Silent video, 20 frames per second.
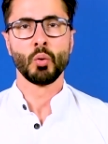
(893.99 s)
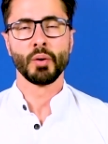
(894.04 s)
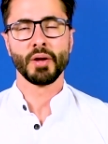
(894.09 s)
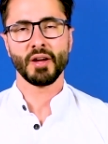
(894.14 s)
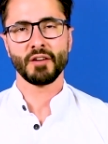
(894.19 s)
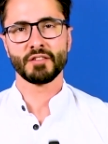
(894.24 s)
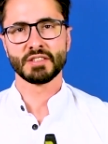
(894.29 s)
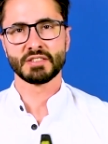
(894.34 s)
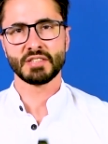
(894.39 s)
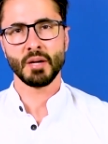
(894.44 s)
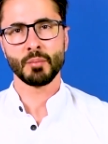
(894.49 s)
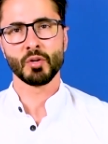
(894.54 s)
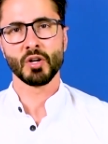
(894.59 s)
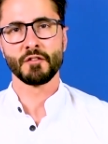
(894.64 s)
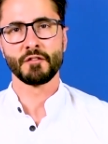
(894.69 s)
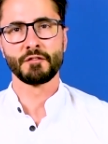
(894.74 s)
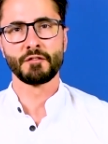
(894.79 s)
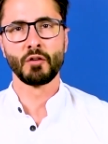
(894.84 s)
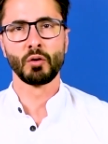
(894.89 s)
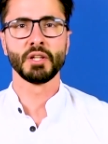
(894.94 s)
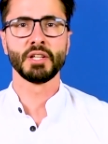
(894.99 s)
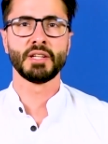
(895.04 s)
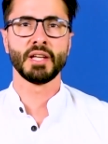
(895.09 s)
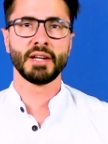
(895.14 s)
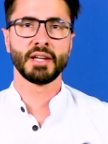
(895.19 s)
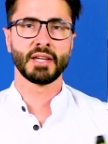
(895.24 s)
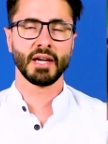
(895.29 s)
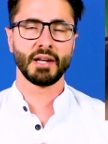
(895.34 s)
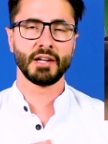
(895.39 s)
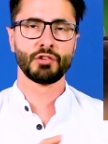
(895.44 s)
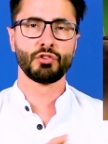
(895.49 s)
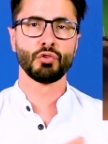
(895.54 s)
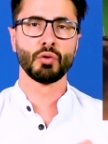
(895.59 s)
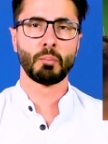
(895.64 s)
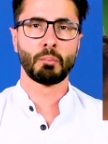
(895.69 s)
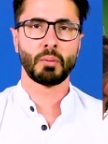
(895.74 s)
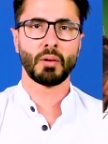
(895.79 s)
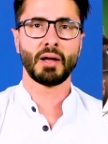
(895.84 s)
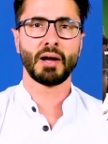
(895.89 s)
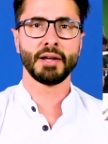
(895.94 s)
We have a seminar fully dedicated to
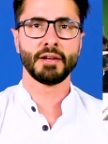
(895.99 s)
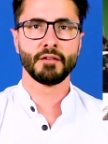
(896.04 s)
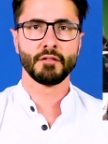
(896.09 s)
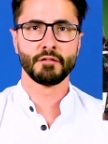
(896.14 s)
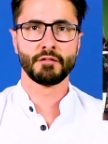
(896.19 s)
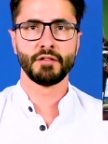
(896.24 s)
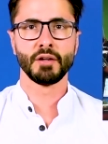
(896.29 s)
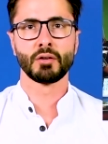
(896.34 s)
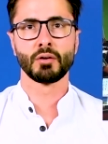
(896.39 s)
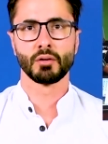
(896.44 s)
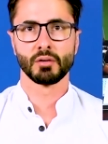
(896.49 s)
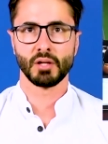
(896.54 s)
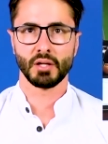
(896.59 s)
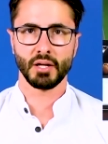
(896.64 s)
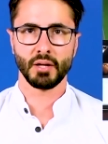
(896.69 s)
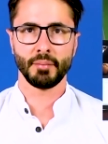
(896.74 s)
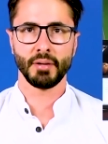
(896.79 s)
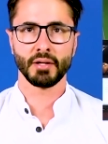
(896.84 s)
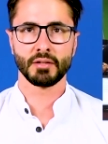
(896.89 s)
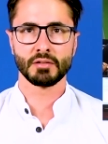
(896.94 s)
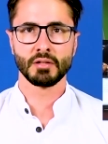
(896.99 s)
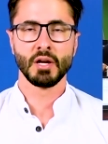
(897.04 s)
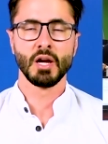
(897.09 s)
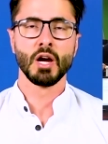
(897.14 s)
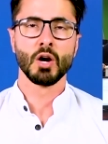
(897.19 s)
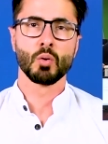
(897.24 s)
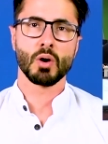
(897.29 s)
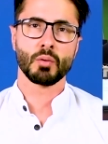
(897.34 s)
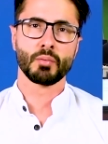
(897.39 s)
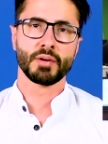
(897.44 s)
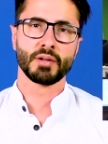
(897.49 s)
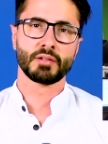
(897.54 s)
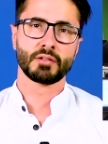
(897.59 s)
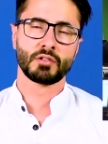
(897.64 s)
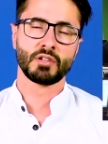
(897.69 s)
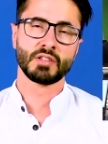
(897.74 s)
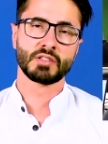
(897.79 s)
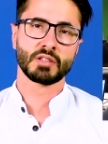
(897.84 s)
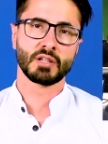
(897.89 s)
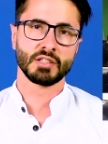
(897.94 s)
applied vehicle dynamics, where we're
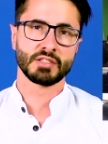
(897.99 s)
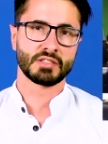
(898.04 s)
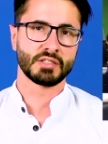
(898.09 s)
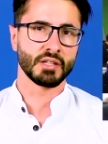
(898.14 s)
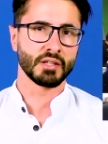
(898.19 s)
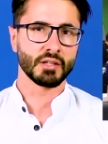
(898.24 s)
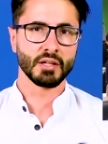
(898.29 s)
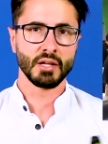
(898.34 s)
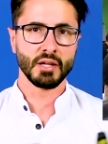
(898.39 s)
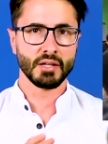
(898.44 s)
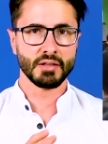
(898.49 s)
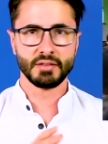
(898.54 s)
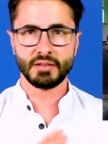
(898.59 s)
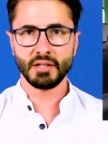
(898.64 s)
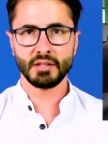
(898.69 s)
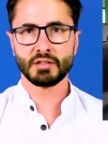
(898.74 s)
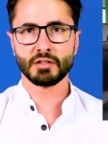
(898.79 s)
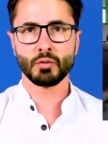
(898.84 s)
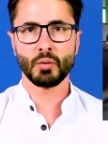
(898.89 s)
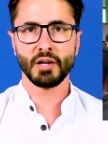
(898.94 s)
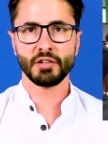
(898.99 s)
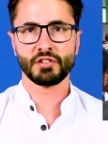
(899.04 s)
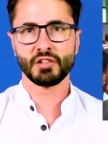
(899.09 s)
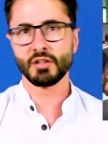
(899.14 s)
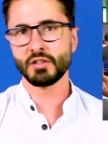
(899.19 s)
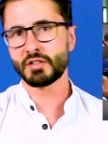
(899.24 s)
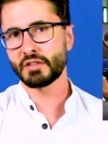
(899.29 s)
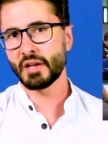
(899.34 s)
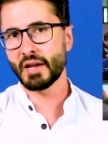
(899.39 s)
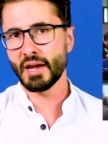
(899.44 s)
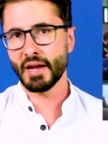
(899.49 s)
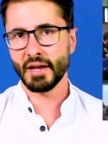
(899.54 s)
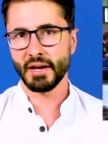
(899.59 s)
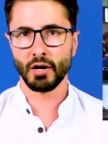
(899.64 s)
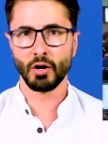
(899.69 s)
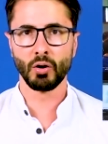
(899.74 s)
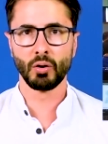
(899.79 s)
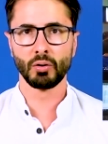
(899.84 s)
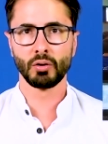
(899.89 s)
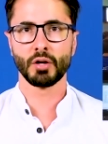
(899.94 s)
discussing these questions and a
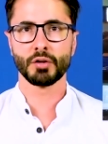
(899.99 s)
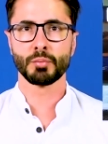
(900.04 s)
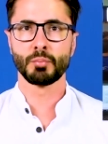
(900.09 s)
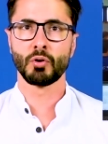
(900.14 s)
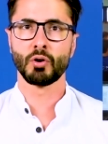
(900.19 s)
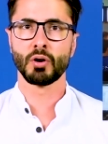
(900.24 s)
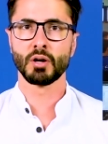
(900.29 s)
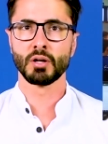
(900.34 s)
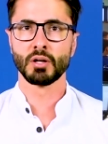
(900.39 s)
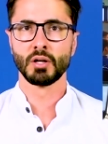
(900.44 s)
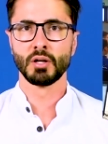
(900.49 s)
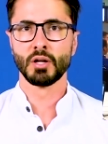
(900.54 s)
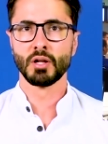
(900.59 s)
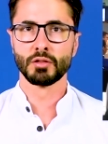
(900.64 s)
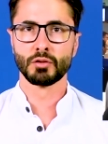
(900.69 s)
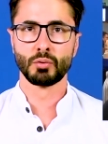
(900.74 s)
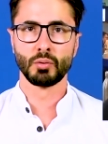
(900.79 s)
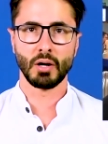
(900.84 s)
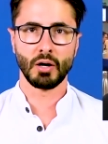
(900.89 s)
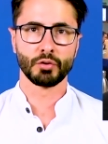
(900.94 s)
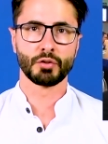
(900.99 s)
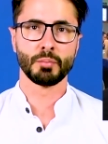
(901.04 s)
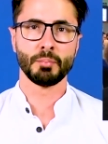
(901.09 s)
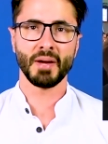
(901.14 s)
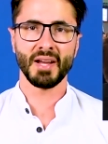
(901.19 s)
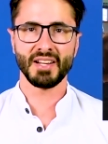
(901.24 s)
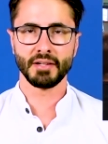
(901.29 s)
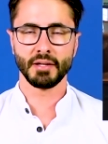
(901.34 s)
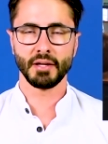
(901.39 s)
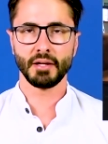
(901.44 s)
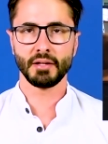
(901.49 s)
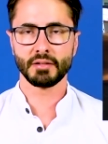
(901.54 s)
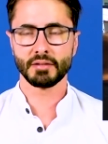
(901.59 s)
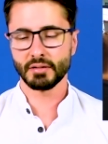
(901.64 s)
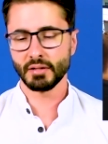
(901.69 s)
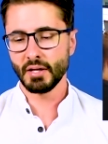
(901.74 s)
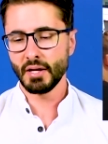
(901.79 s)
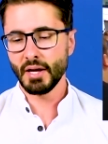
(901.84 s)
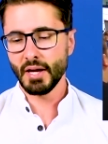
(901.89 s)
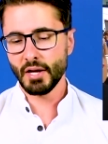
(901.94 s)
whole lot more throughout many days.